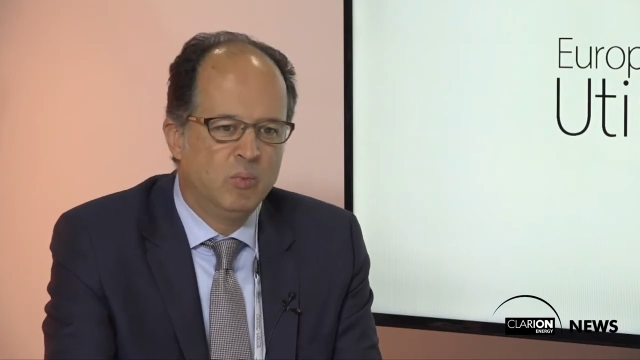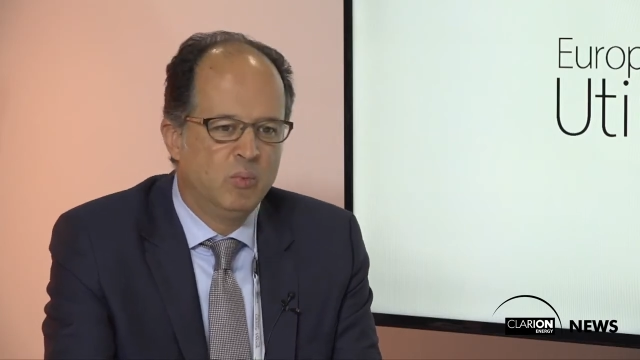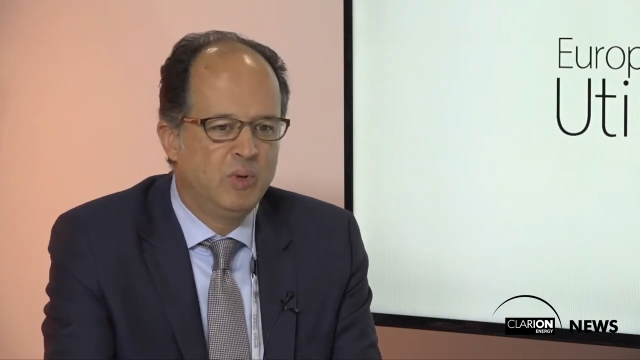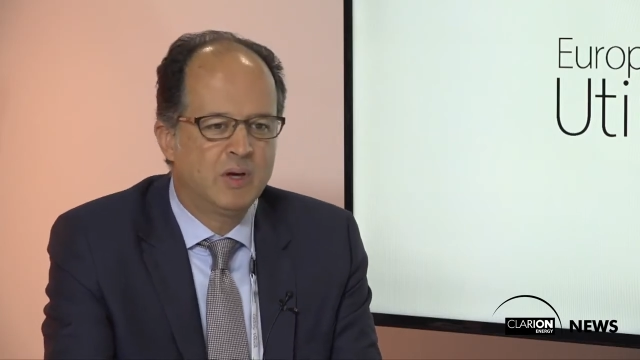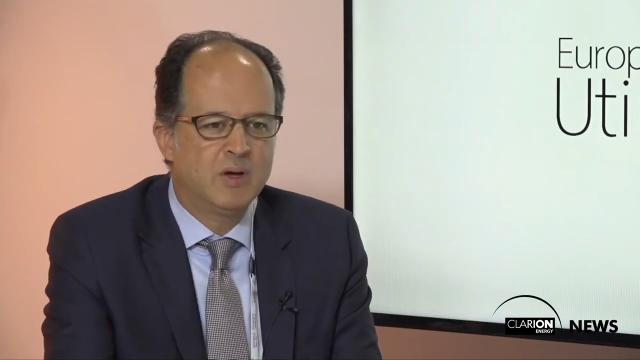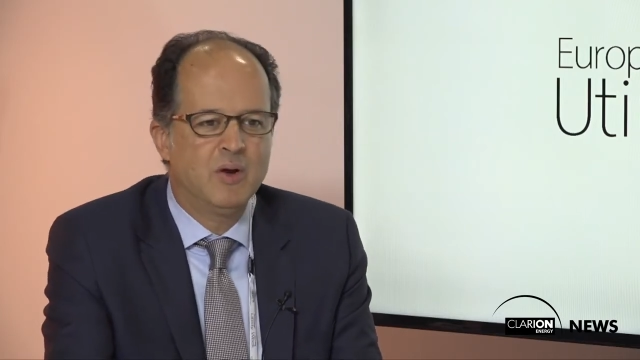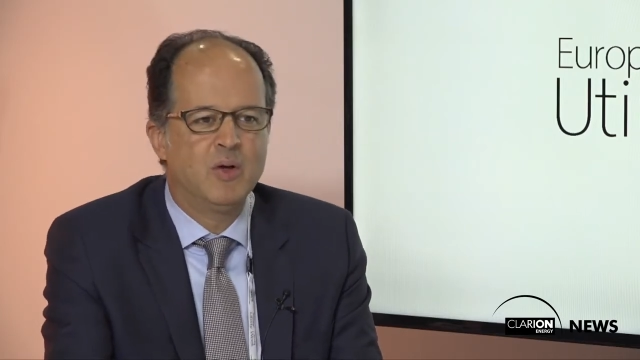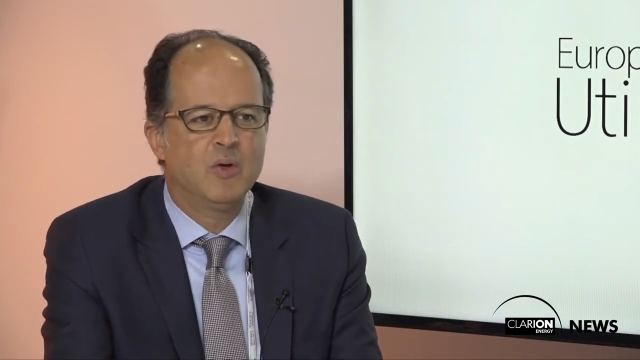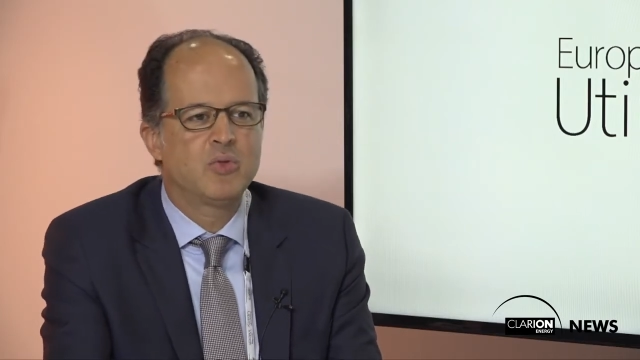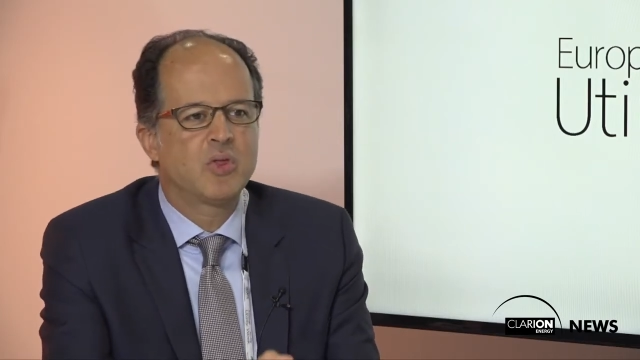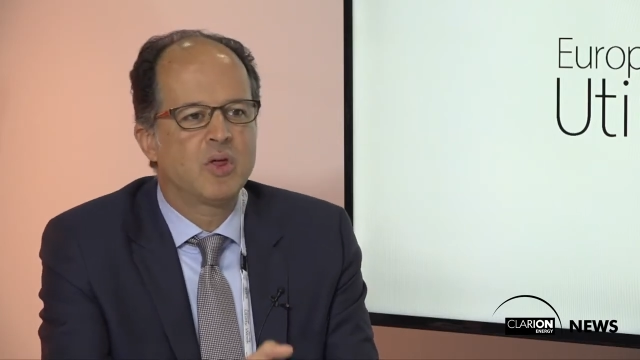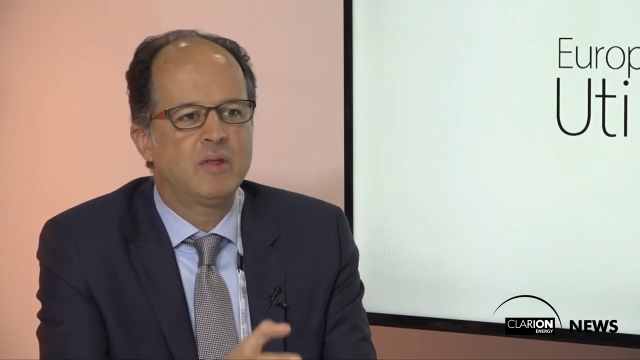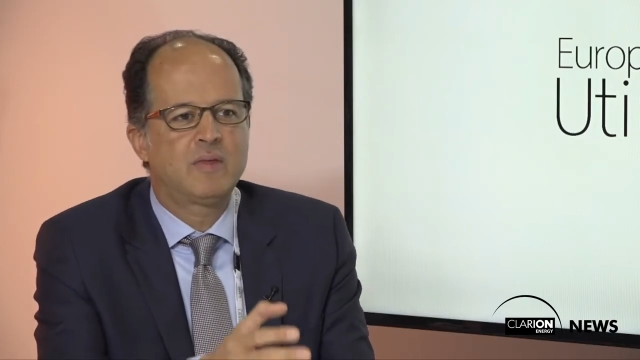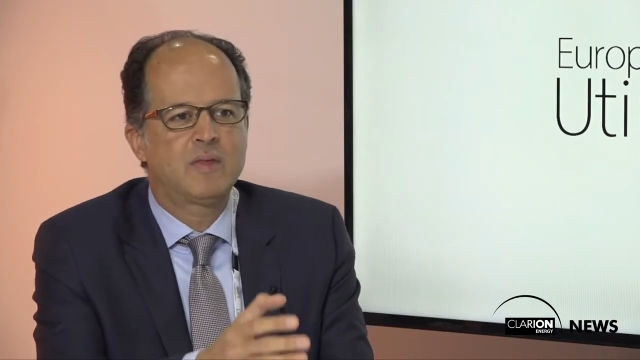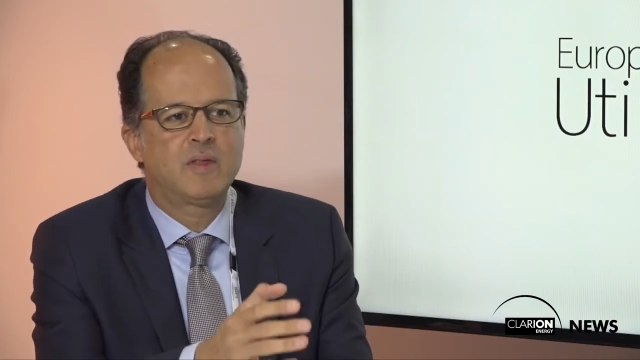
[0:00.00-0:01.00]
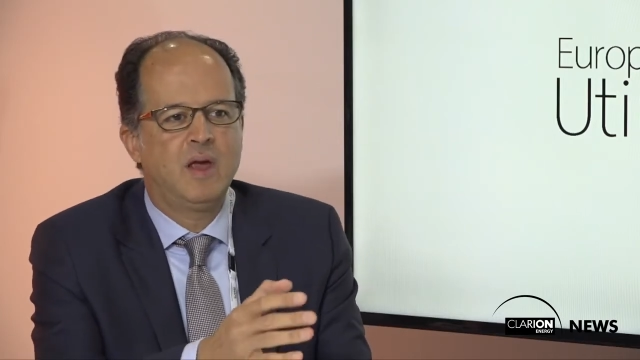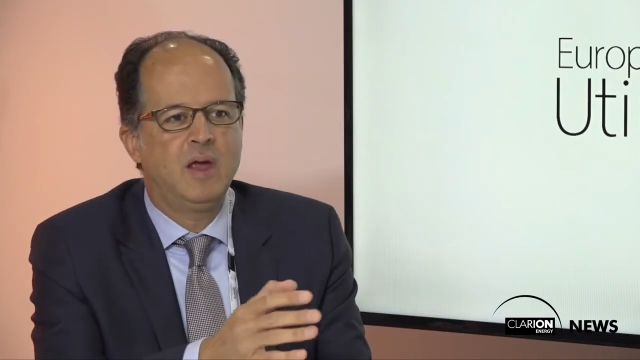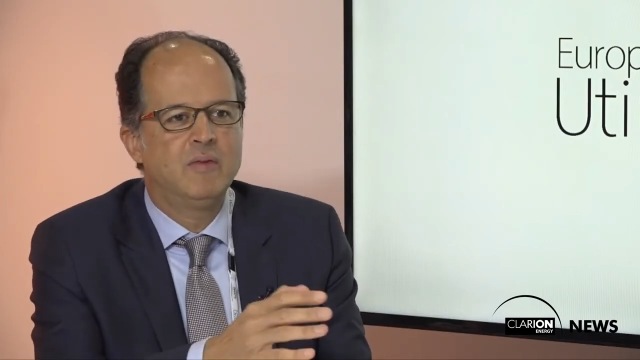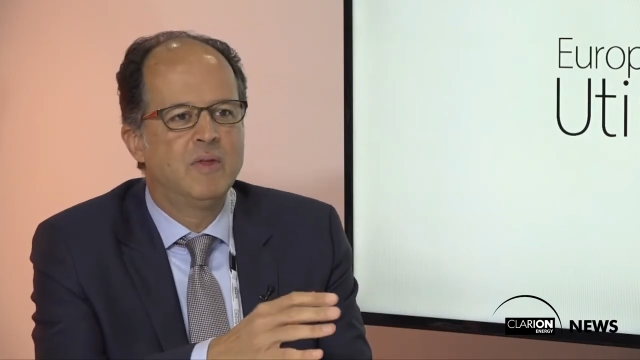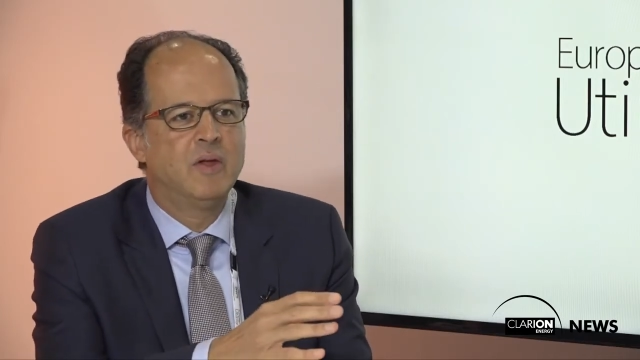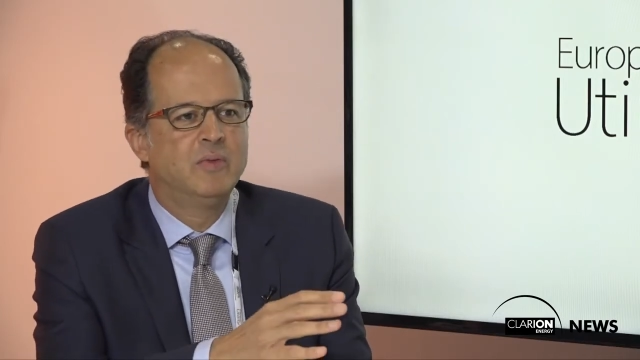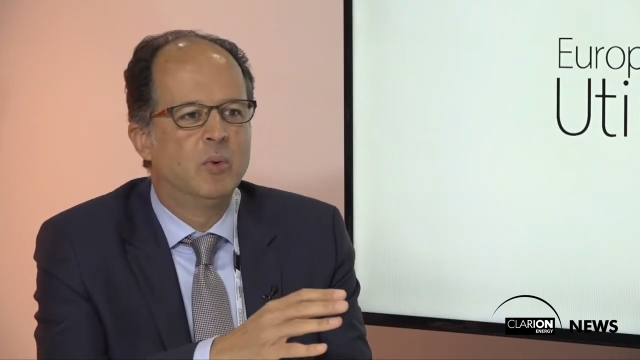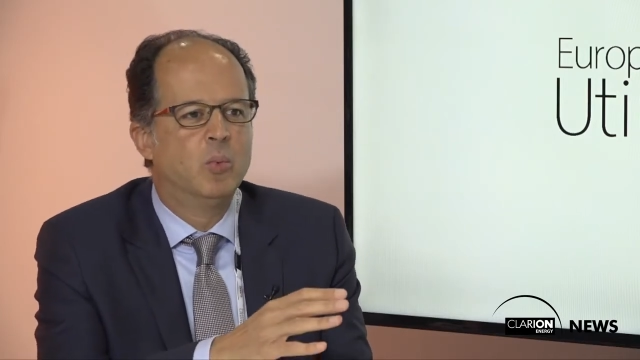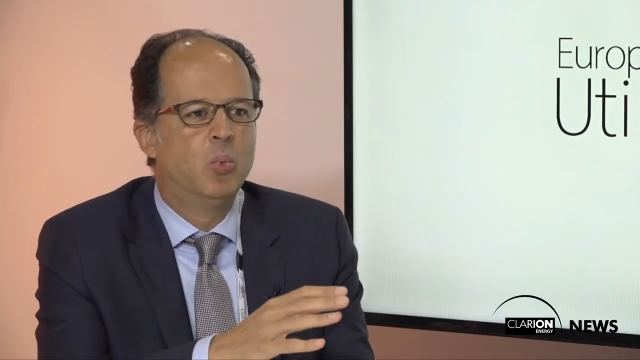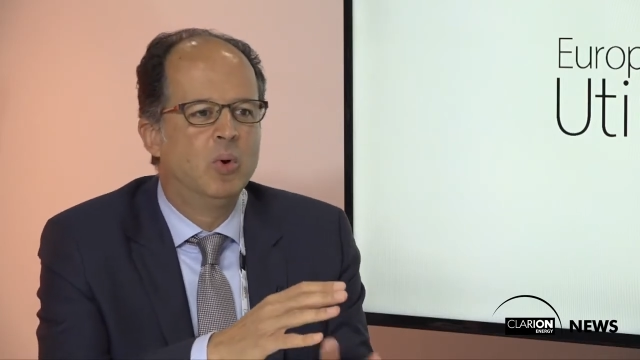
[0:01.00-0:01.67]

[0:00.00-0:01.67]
We cannot just say that the